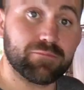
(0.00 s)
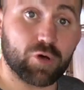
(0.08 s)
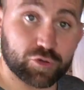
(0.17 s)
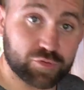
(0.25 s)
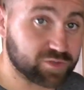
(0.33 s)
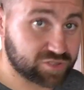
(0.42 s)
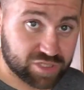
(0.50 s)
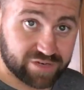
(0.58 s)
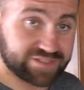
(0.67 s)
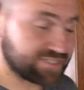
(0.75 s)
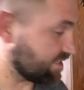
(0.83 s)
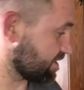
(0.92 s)
multiple
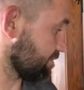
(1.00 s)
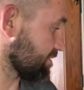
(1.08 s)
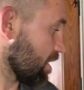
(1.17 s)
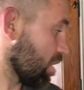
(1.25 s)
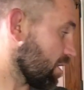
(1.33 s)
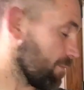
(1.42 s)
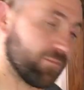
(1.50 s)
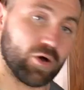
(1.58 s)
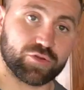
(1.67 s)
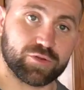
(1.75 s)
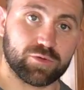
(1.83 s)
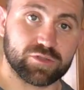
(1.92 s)
service systems,
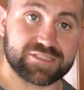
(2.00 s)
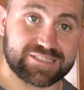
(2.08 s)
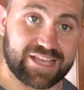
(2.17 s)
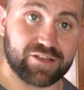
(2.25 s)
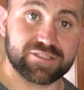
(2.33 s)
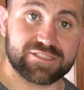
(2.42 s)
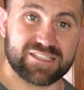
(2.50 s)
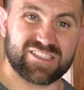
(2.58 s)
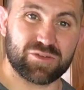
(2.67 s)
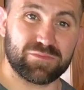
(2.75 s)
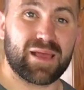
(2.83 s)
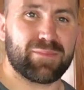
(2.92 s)
multiple sales
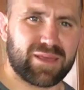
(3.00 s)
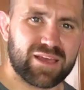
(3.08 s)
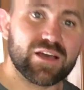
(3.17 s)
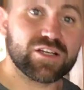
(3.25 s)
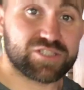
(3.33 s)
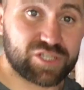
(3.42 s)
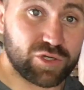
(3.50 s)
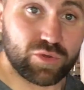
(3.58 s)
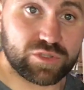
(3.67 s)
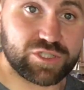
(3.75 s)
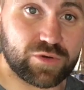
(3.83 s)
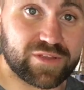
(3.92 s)
system, maybe
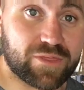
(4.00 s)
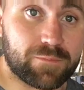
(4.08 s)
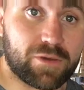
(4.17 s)
two at the